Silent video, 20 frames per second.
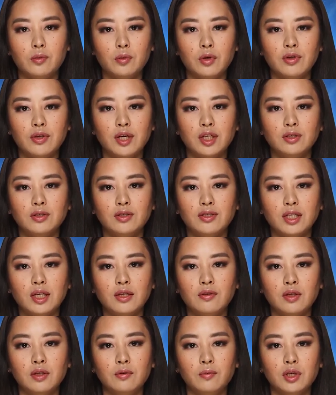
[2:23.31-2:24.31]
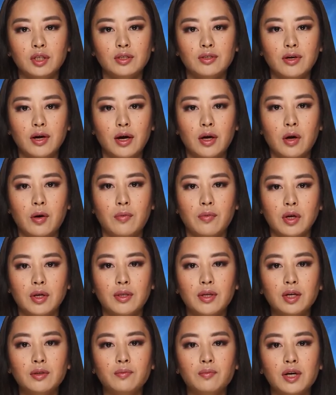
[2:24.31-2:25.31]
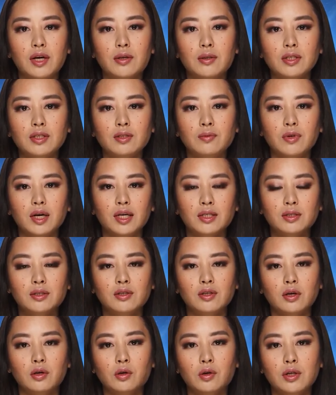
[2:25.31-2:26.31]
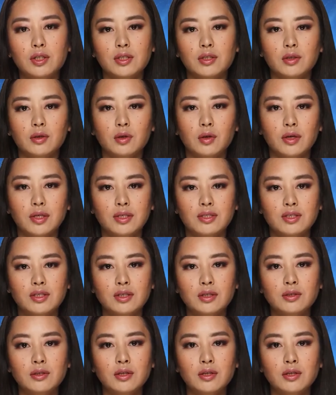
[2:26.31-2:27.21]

were locked down on Wednesday over a gun violence threat, according to police.